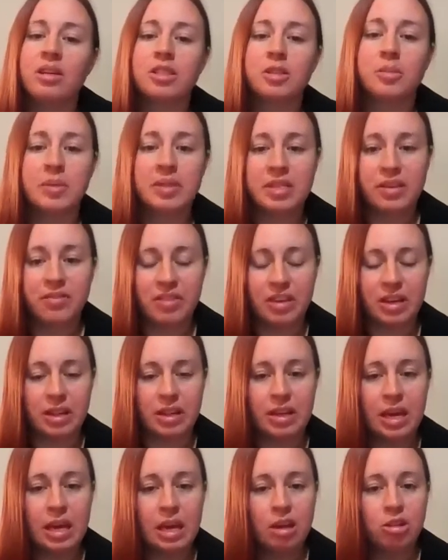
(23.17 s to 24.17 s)

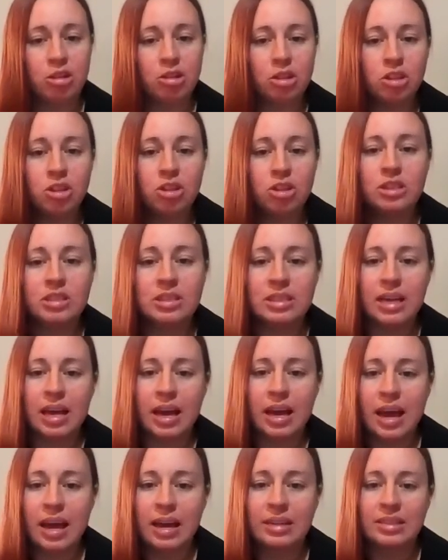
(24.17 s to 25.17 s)
specifically looks
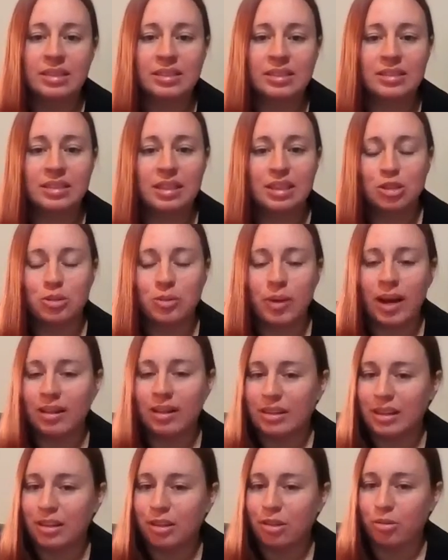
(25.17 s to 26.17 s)
at
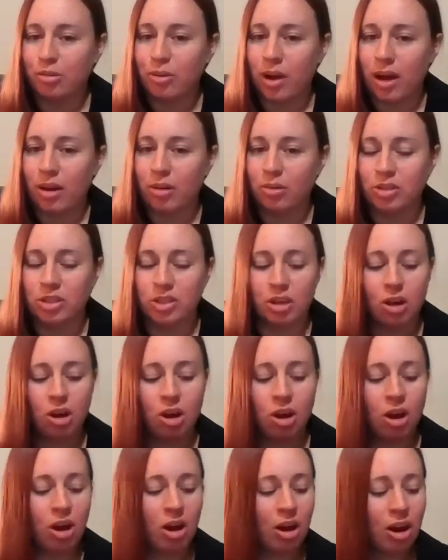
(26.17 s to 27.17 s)
sexuality throughout
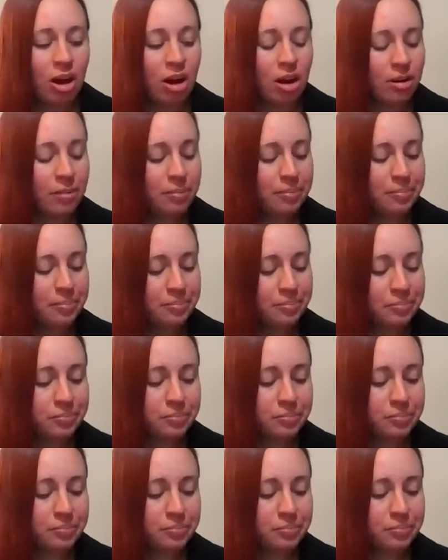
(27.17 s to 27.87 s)
our